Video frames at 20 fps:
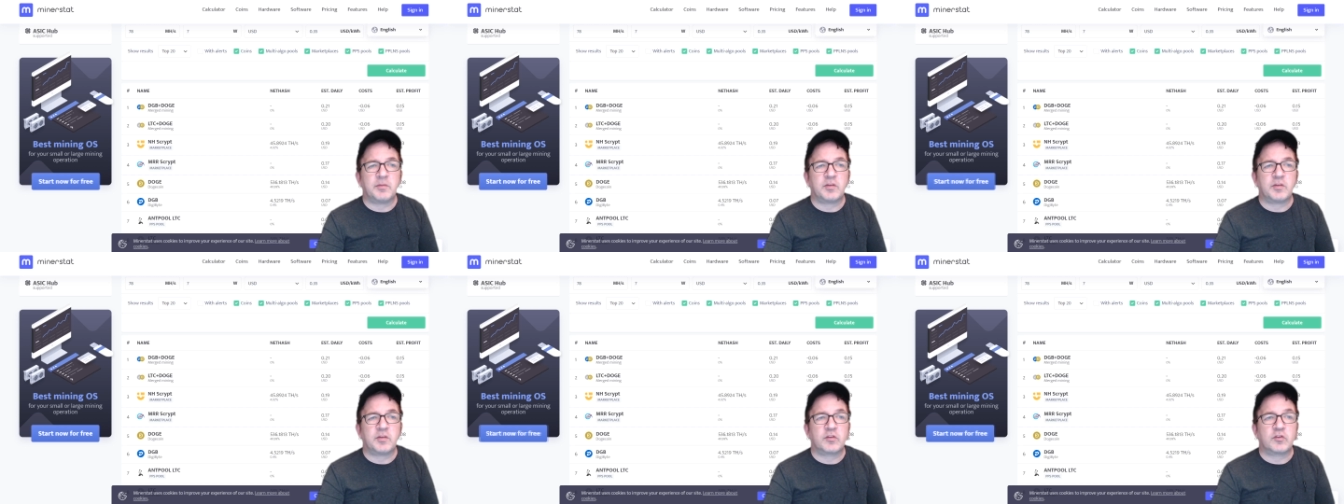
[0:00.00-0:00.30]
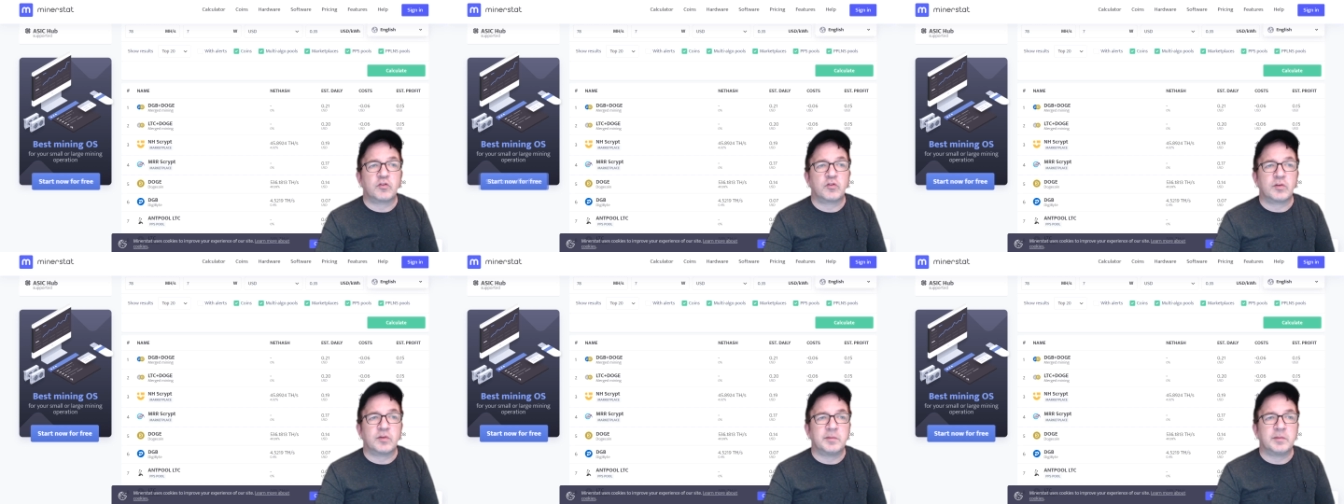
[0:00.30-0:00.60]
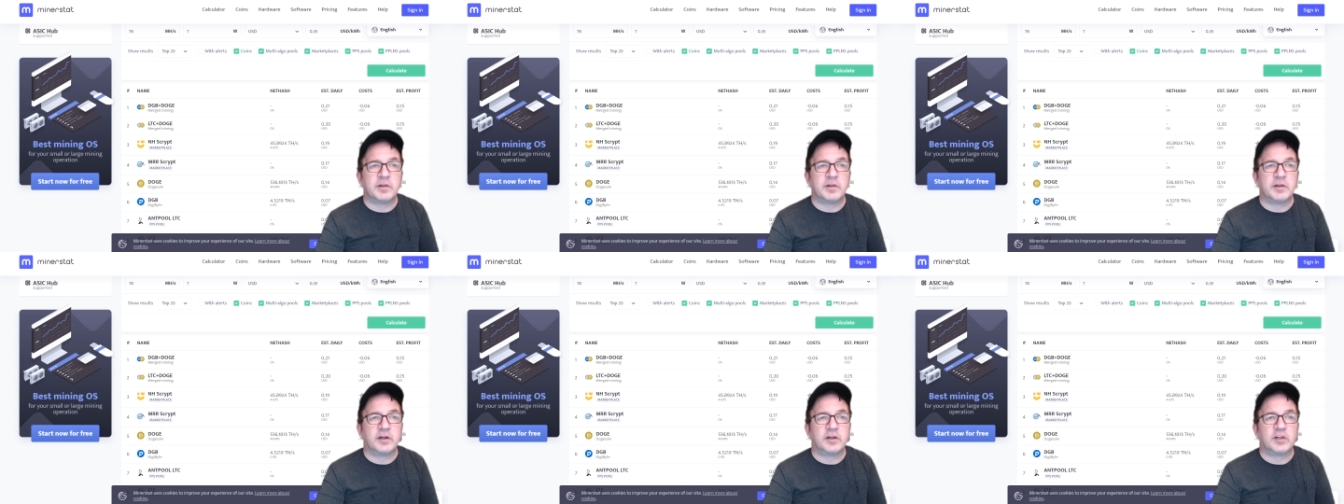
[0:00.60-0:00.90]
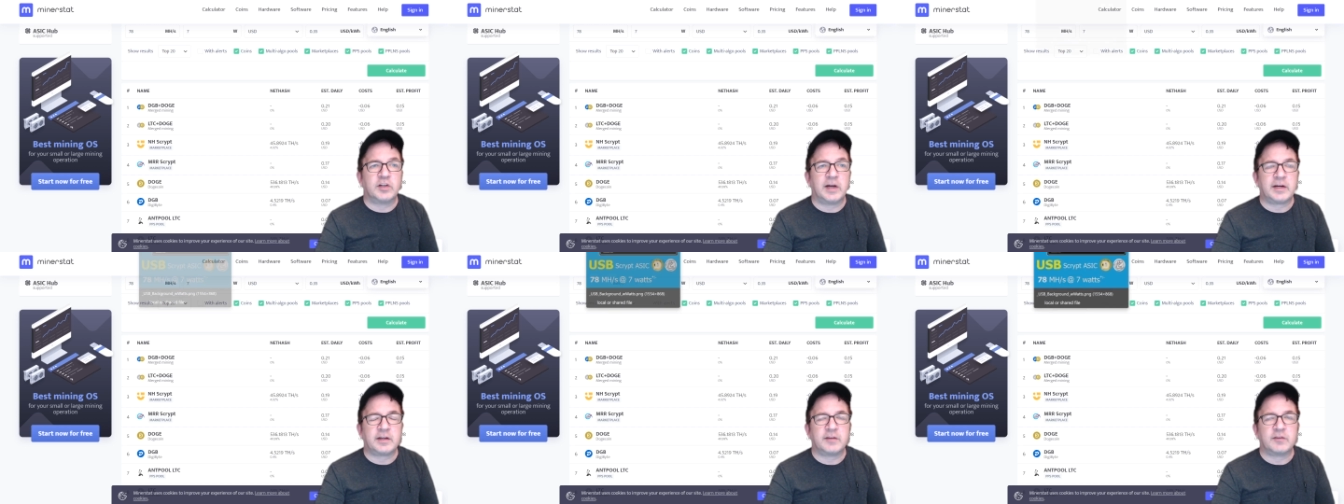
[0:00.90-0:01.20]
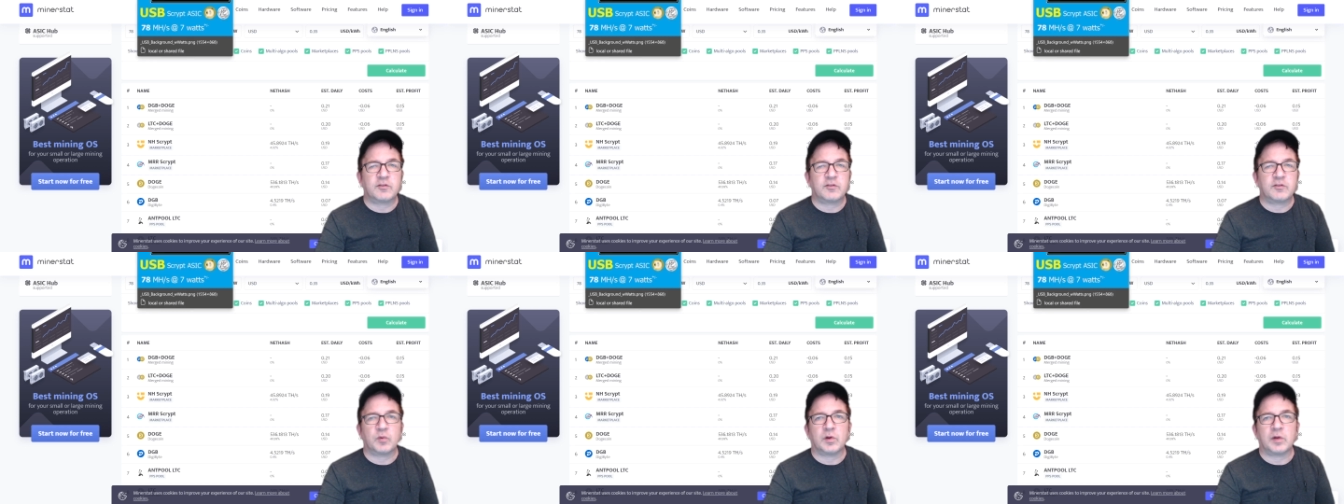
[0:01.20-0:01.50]
extremely attractive
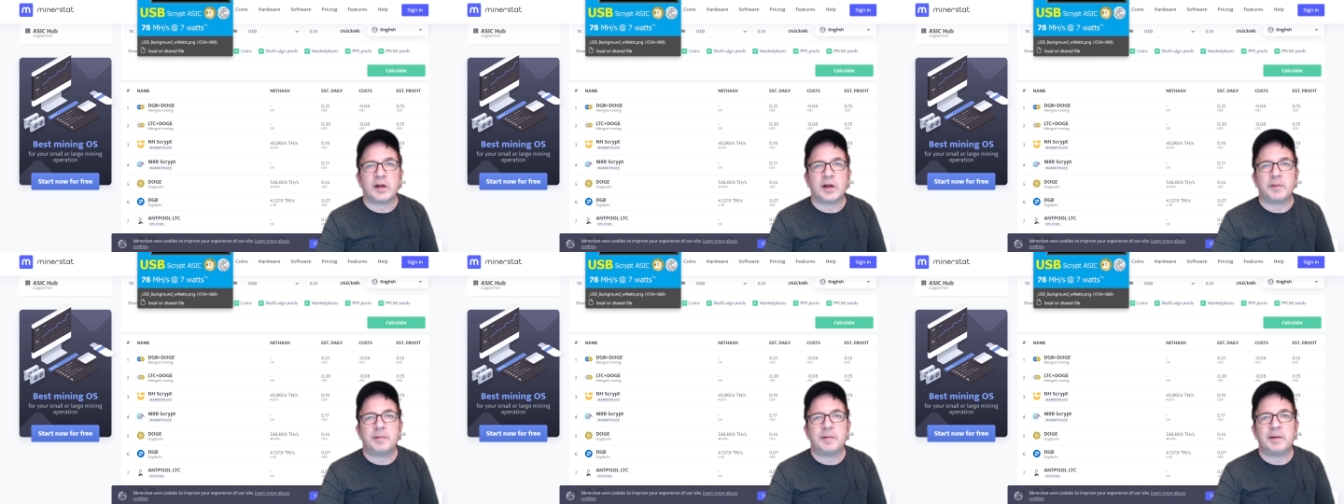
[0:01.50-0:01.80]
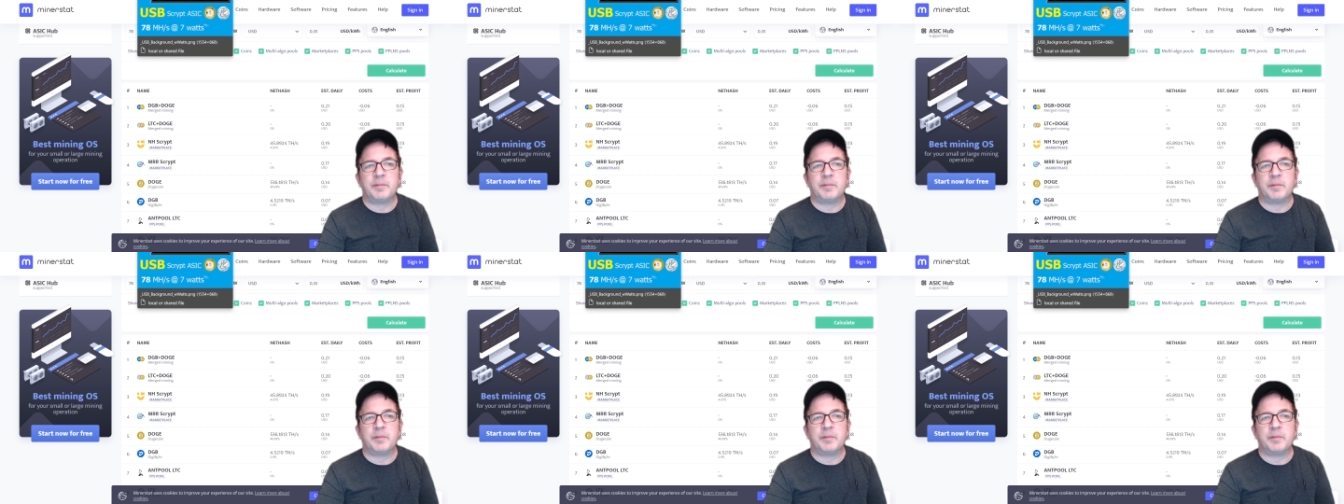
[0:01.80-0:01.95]
to a lot of people